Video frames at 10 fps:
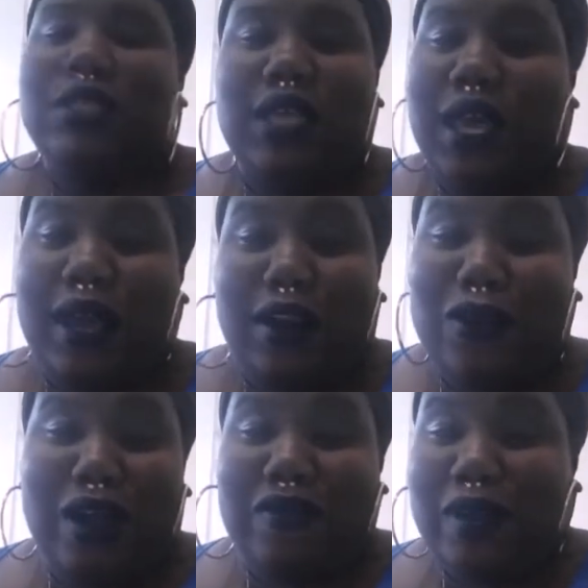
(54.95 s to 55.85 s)
It's like, I got a
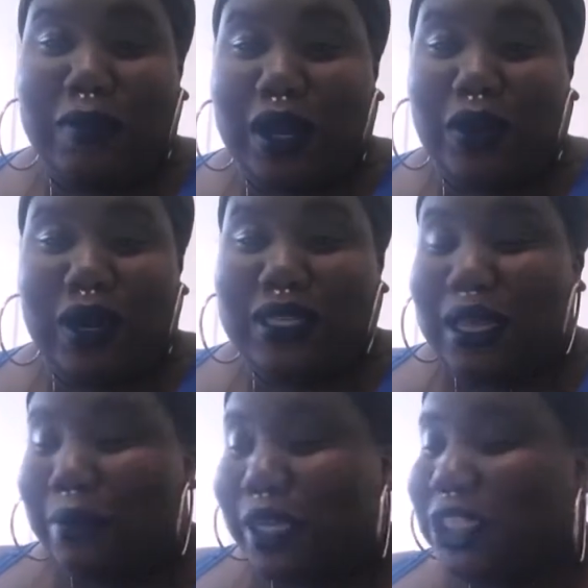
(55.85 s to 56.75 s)
craft. I'm not going
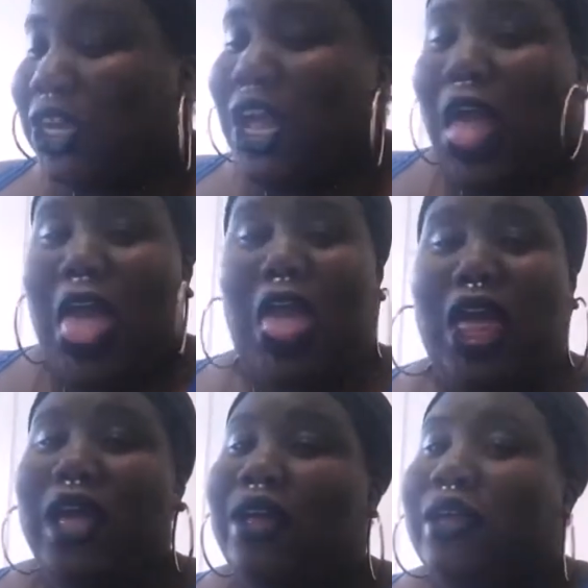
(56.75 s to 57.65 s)
outside,
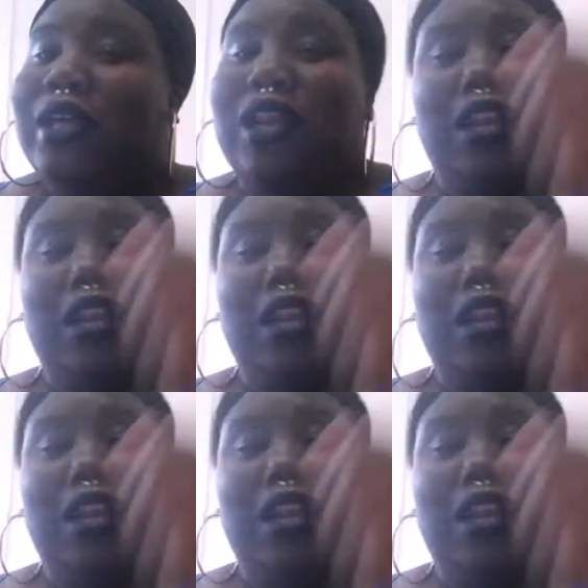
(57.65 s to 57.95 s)
bitch.